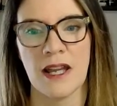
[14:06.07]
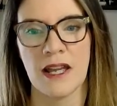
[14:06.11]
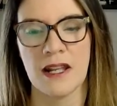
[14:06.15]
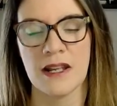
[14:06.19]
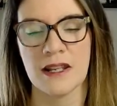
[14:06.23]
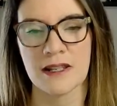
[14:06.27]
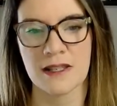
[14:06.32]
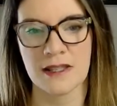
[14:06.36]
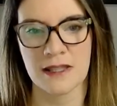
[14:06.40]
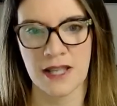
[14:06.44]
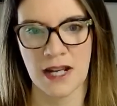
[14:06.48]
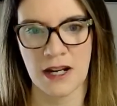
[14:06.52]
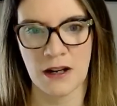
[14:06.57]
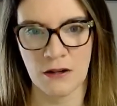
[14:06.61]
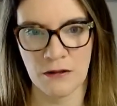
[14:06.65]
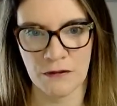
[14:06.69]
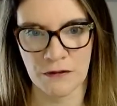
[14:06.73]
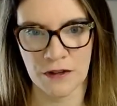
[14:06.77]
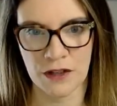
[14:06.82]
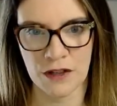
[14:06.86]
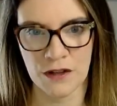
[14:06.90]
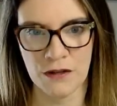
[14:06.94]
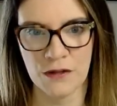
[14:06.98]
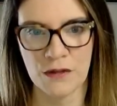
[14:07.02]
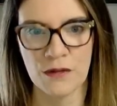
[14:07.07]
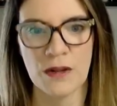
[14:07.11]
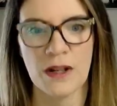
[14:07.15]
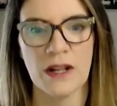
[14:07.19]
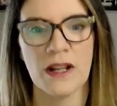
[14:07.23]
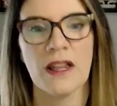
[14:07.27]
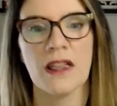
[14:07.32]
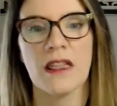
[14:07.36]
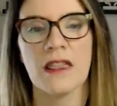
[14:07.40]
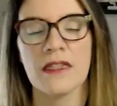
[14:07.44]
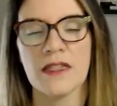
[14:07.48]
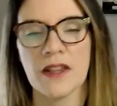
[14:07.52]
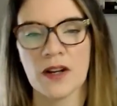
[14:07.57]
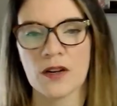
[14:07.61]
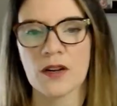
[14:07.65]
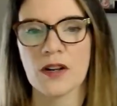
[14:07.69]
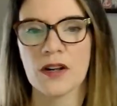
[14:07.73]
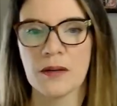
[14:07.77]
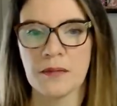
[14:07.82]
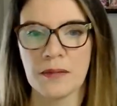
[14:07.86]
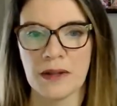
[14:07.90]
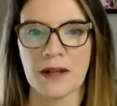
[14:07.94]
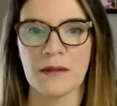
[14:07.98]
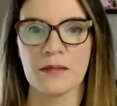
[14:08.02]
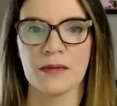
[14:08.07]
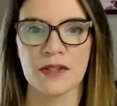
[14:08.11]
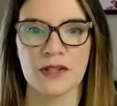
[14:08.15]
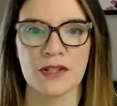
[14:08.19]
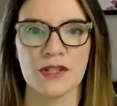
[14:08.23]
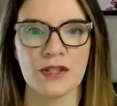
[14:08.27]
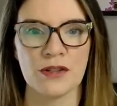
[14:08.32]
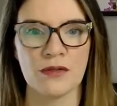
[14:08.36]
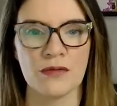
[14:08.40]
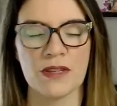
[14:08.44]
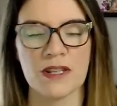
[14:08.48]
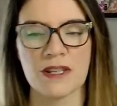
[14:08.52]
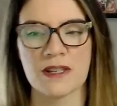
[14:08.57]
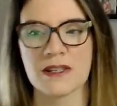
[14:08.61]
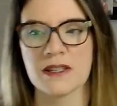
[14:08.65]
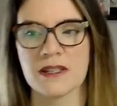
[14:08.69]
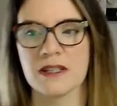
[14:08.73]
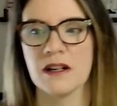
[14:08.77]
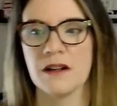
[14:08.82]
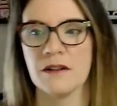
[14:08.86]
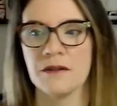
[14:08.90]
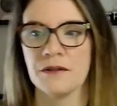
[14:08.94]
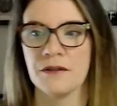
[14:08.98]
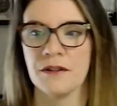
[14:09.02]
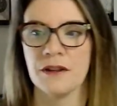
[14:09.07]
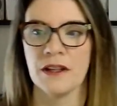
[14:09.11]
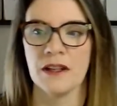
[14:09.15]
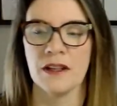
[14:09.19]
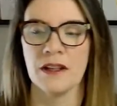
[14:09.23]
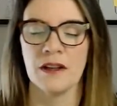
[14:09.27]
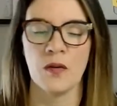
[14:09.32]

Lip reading: and is there for you, they're going to be able to do this stuff